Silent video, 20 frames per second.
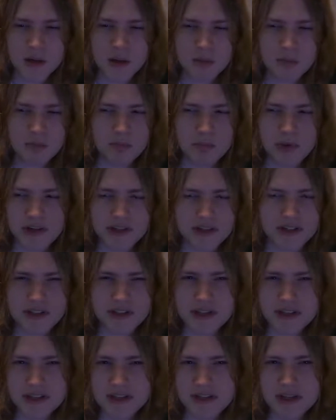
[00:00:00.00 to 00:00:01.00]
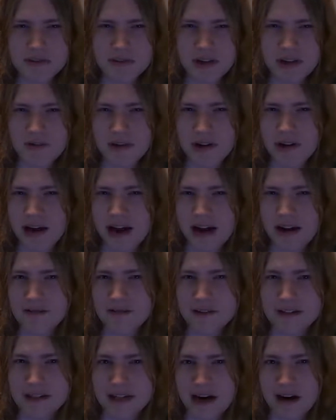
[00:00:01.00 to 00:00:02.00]
but it just doesn't seem like a very
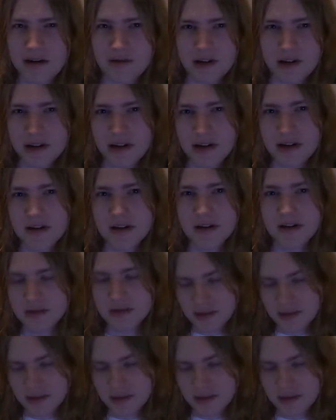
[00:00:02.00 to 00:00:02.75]
Alpha Tauri year.